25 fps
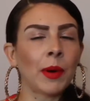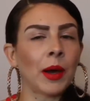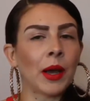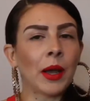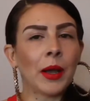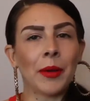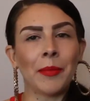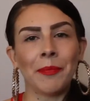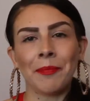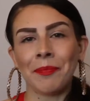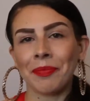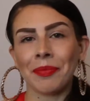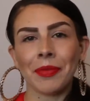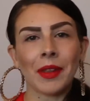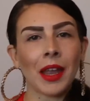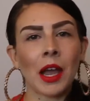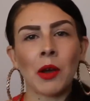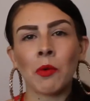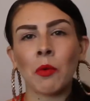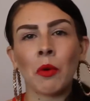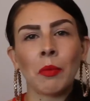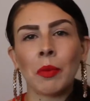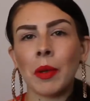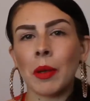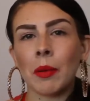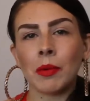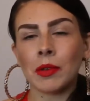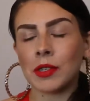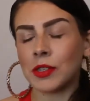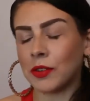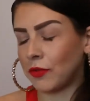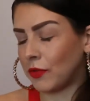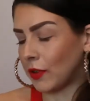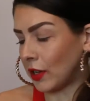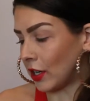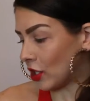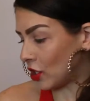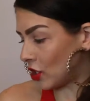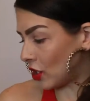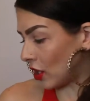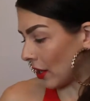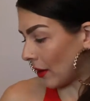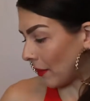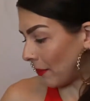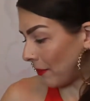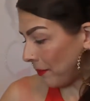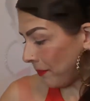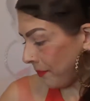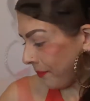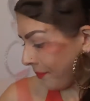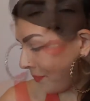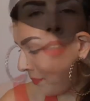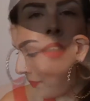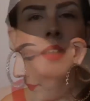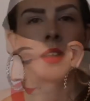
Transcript: but I won't be able to finish them.